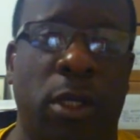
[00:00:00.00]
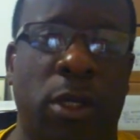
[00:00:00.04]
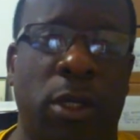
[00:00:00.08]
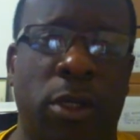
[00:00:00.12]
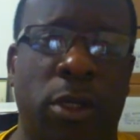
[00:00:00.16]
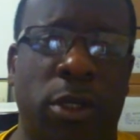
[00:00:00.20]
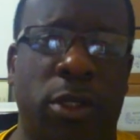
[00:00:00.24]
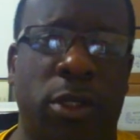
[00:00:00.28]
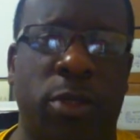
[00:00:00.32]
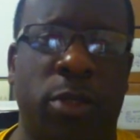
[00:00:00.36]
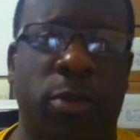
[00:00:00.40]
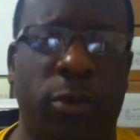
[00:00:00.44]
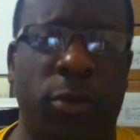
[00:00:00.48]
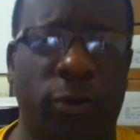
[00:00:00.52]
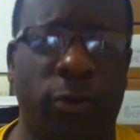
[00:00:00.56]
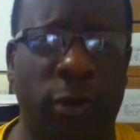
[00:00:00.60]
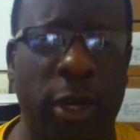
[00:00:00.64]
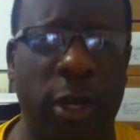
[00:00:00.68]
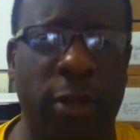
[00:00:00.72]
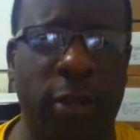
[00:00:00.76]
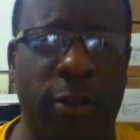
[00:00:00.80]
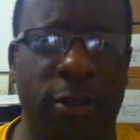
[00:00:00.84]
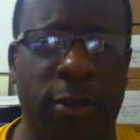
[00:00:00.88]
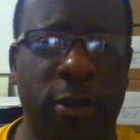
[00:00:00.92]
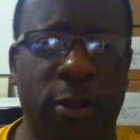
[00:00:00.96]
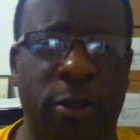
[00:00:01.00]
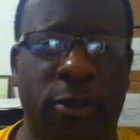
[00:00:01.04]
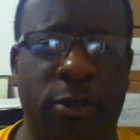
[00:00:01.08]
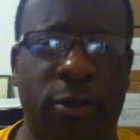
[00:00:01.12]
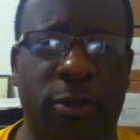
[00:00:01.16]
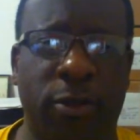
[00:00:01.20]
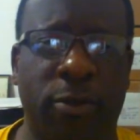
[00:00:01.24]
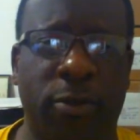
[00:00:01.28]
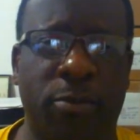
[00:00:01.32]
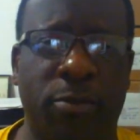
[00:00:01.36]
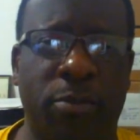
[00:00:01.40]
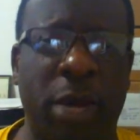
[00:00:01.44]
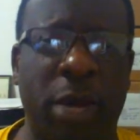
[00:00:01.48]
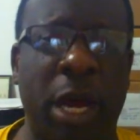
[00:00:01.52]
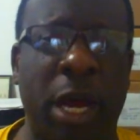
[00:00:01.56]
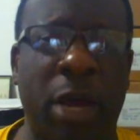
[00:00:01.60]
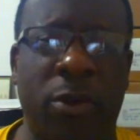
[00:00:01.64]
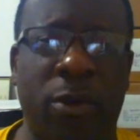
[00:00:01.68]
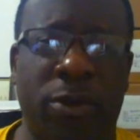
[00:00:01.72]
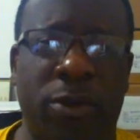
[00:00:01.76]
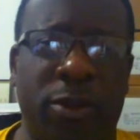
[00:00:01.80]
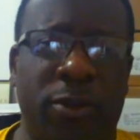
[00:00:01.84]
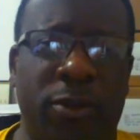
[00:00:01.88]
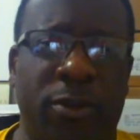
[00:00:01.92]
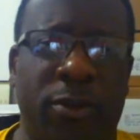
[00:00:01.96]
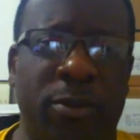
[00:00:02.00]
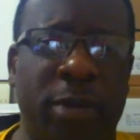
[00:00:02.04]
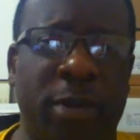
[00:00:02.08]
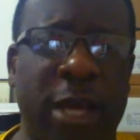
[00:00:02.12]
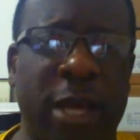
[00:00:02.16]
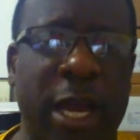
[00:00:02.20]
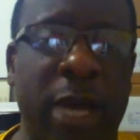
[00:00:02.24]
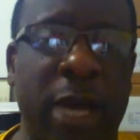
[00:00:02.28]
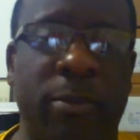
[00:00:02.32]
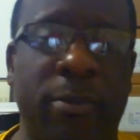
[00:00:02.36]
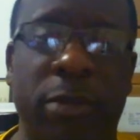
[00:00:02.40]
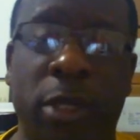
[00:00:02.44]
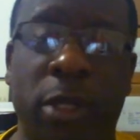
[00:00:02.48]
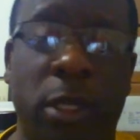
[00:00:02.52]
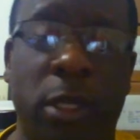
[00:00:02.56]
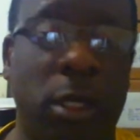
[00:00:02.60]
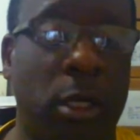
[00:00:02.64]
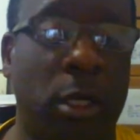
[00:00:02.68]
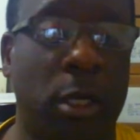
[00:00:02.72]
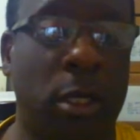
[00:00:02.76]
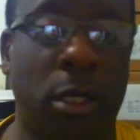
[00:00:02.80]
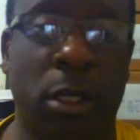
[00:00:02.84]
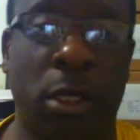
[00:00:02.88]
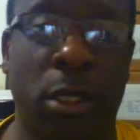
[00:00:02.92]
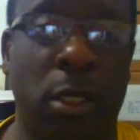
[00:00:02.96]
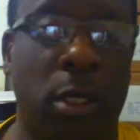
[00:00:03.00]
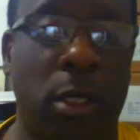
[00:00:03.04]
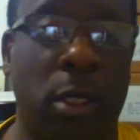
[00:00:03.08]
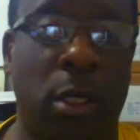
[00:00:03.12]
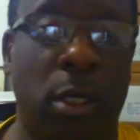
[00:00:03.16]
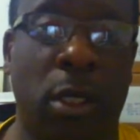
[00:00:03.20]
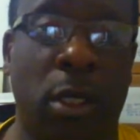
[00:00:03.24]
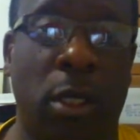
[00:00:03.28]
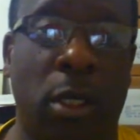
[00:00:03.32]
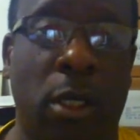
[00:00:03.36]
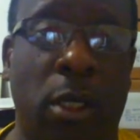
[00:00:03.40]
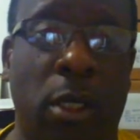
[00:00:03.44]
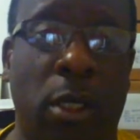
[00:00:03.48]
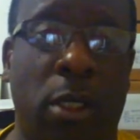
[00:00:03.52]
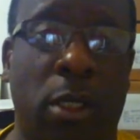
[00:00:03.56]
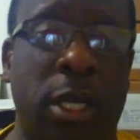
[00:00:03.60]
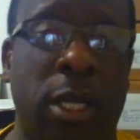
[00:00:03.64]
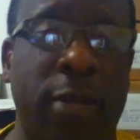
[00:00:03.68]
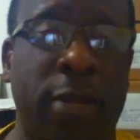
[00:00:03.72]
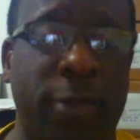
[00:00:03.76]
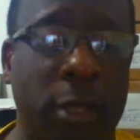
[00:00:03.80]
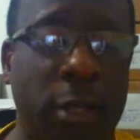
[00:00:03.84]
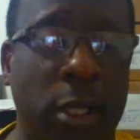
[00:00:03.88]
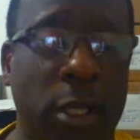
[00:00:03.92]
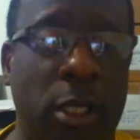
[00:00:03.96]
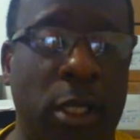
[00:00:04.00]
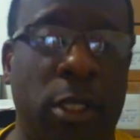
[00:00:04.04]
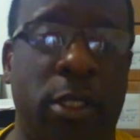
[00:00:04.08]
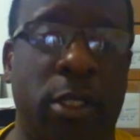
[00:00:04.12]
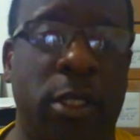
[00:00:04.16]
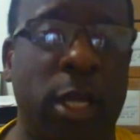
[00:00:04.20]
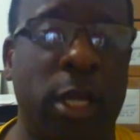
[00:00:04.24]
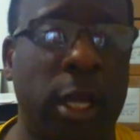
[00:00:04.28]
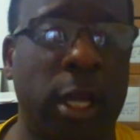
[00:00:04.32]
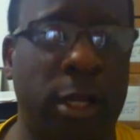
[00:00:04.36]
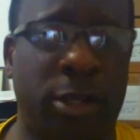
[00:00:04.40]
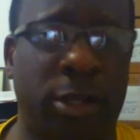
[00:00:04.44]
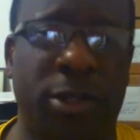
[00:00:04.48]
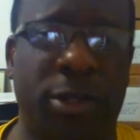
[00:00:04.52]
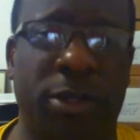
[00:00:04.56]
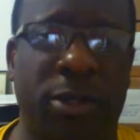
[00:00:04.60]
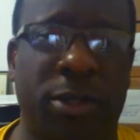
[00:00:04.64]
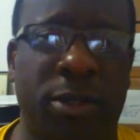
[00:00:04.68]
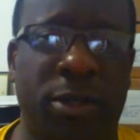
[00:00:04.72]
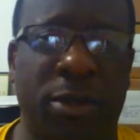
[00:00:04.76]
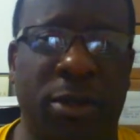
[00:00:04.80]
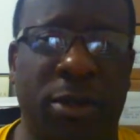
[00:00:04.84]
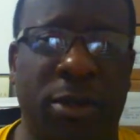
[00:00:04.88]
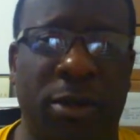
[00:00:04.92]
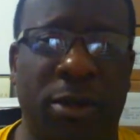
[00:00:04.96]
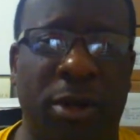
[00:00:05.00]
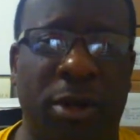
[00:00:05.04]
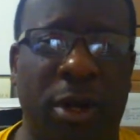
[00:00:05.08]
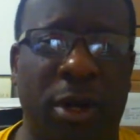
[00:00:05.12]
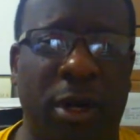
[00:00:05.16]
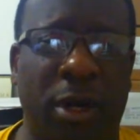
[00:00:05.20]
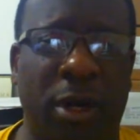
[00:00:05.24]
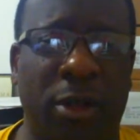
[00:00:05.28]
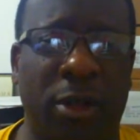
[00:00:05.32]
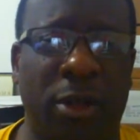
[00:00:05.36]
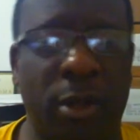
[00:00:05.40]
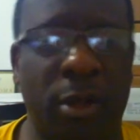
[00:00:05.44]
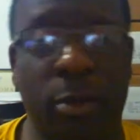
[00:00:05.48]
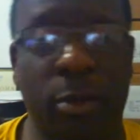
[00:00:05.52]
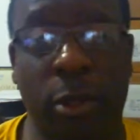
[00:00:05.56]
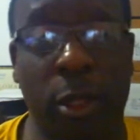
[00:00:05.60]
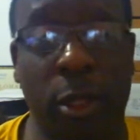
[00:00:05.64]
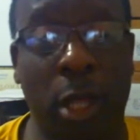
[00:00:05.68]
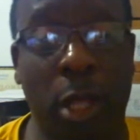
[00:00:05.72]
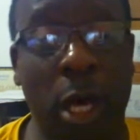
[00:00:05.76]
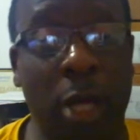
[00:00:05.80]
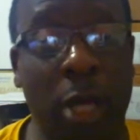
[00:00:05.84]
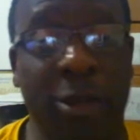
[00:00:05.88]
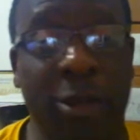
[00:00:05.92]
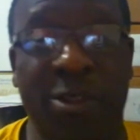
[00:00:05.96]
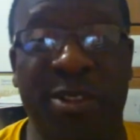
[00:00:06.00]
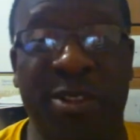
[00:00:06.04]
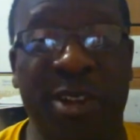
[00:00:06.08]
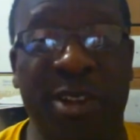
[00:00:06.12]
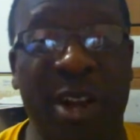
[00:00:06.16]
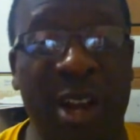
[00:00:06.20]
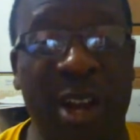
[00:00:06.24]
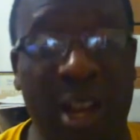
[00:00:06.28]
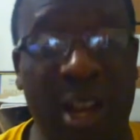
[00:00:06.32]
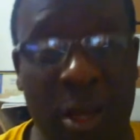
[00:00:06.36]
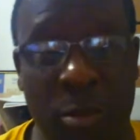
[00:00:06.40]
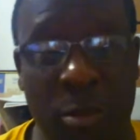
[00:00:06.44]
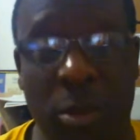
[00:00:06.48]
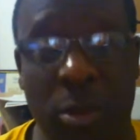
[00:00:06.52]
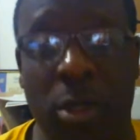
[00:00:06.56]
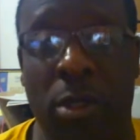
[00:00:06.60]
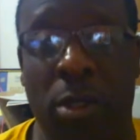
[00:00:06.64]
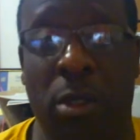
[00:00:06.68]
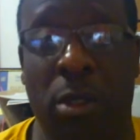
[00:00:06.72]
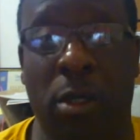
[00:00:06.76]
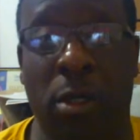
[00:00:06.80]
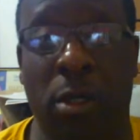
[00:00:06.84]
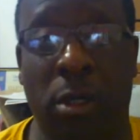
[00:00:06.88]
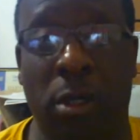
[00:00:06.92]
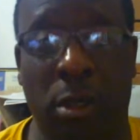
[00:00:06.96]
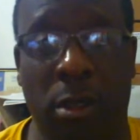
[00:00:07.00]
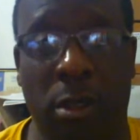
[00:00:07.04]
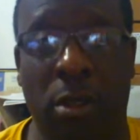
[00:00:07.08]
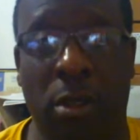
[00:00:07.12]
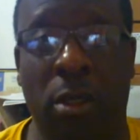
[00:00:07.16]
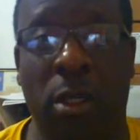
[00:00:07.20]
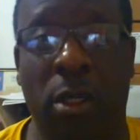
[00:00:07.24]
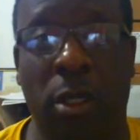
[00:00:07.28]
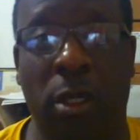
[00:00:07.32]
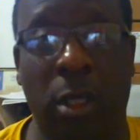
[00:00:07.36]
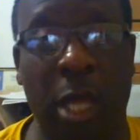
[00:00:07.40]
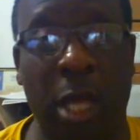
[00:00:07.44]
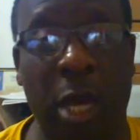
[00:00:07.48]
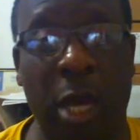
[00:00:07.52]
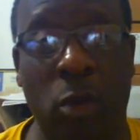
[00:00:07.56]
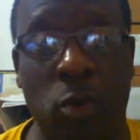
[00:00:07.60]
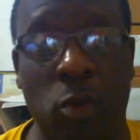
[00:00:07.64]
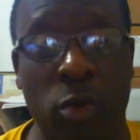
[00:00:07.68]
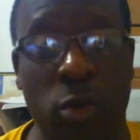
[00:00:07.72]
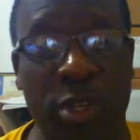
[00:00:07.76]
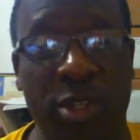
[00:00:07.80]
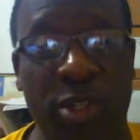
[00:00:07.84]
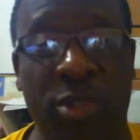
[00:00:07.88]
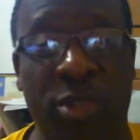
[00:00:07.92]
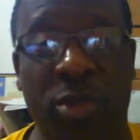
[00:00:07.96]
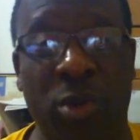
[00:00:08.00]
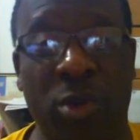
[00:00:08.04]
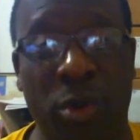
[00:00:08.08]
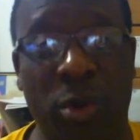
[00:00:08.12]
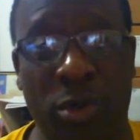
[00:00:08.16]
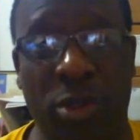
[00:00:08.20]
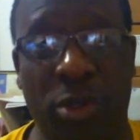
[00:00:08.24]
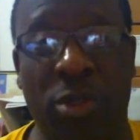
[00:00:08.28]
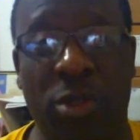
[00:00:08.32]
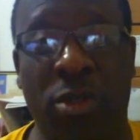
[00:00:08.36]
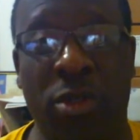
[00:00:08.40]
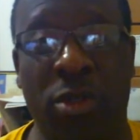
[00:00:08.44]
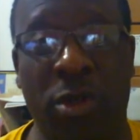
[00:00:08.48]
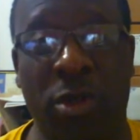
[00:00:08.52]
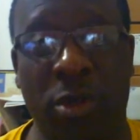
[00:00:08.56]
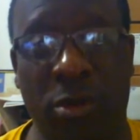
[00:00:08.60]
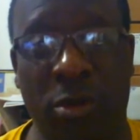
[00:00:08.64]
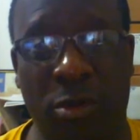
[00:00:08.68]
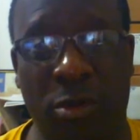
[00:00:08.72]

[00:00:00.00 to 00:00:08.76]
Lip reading: just to prevent this piracy from happening. Because I think it takes them a lot of time and a lot of research to